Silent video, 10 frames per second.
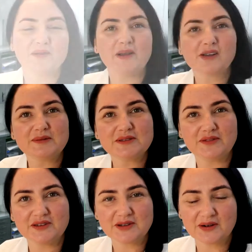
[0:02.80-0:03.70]
Welcome to
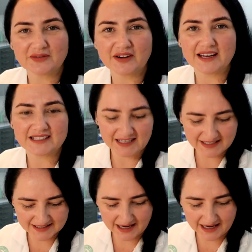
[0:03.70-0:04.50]
Foot Talk Fridays,